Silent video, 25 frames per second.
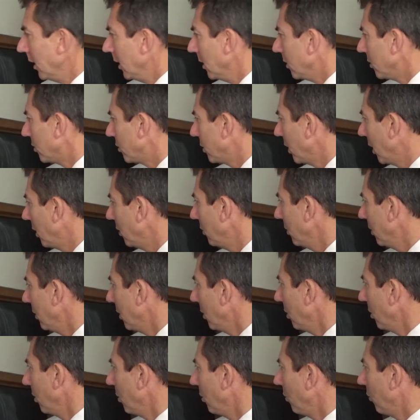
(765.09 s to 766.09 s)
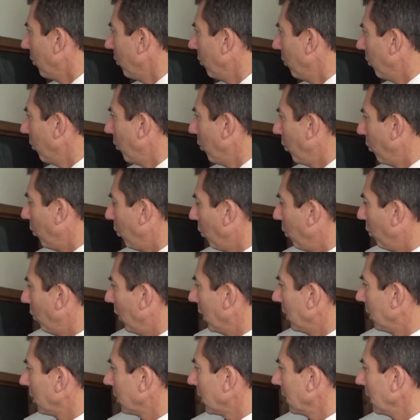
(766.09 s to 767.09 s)
So
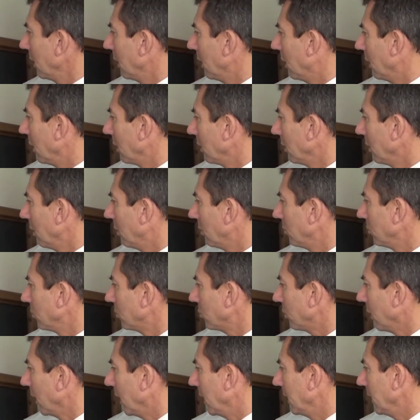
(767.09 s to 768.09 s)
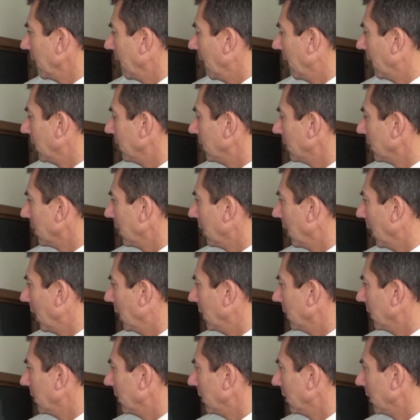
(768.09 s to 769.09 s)
we're looking at our long trade and
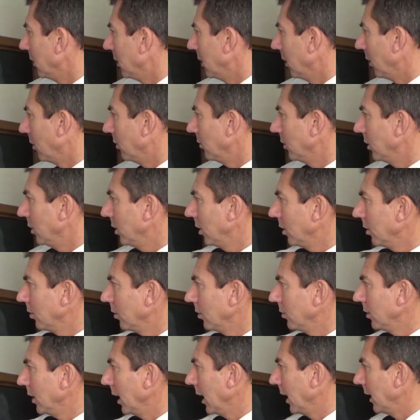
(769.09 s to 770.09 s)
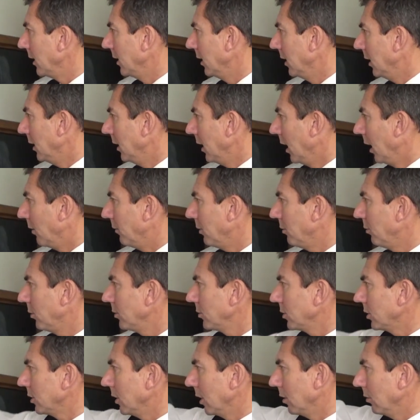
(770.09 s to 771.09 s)
on the euro yen, and we
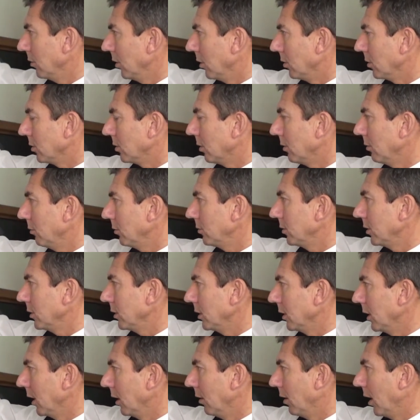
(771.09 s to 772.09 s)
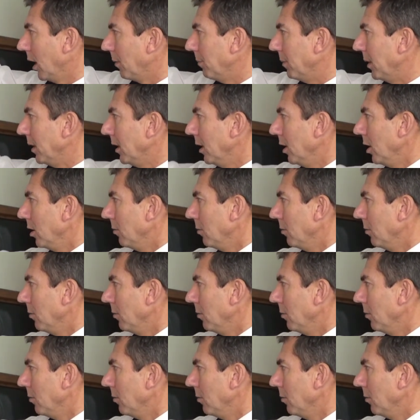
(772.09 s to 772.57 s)
want to go long, so we want it to go up.